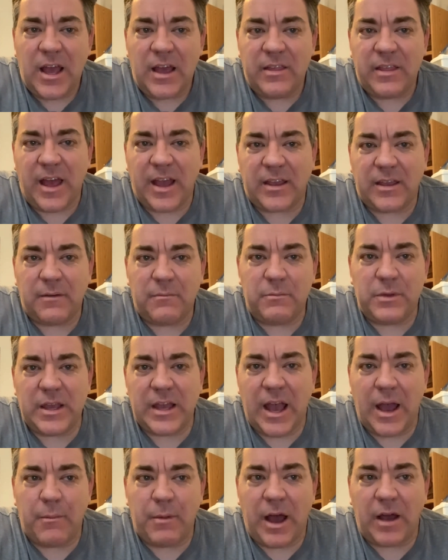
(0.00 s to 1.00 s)
That can be
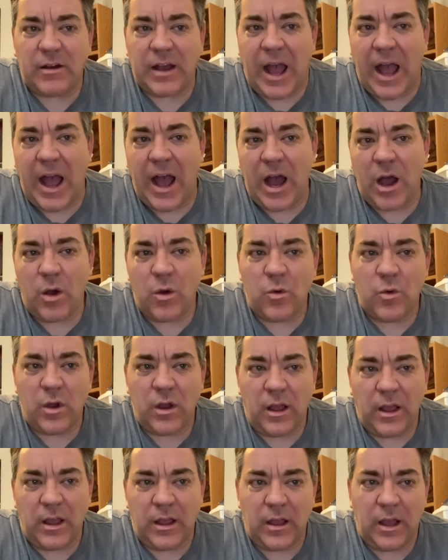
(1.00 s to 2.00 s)
about how
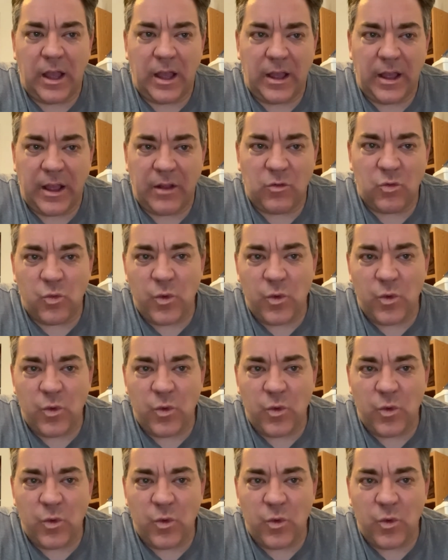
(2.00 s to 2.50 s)
and